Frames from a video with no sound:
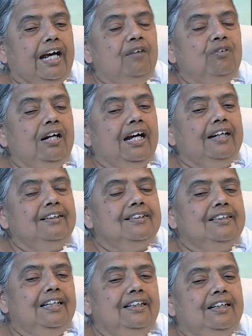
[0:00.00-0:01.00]
I would like to
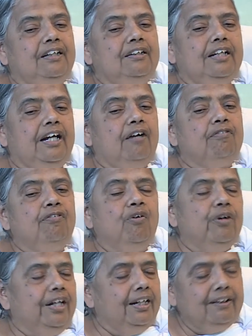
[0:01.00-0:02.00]
say that there are
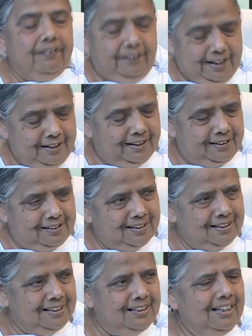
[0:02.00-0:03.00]
4
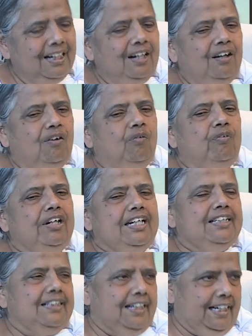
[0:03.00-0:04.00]
ingredients we
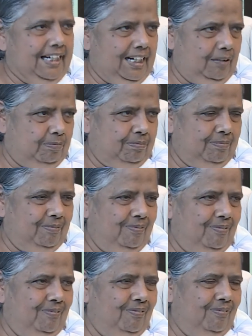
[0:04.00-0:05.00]
need to keep
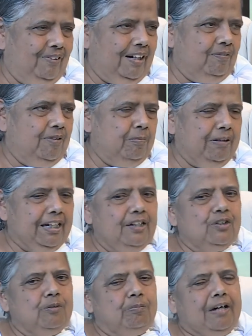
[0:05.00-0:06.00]
when we
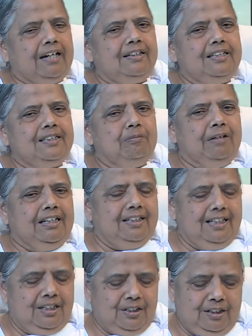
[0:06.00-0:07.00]
begin to practice
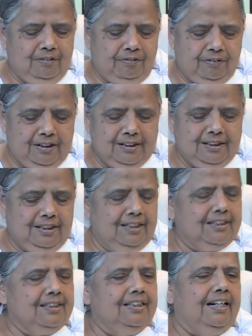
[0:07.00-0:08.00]
meditation. First
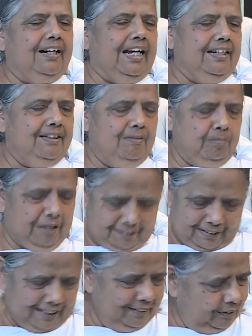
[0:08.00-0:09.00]
is the right
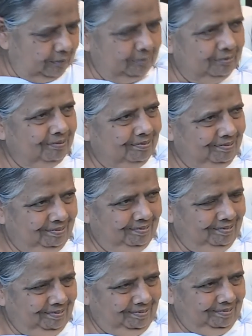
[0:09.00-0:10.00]
method,
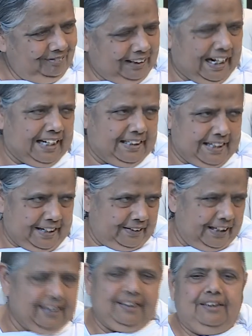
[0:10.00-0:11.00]
right
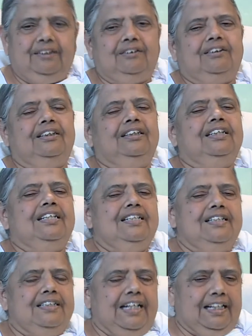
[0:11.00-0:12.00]
technique.
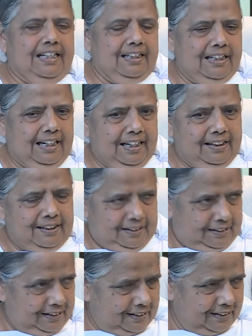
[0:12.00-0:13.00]
Secondly,
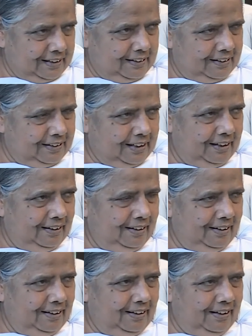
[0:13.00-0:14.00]
consistency,
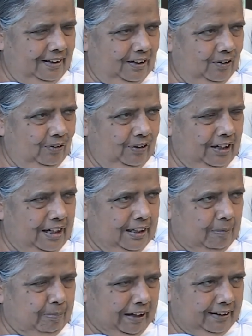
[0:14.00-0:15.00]
in
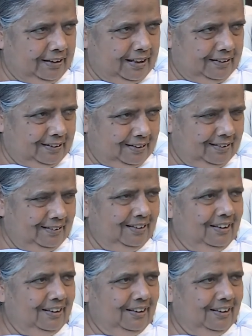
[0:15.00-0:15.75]
the practice.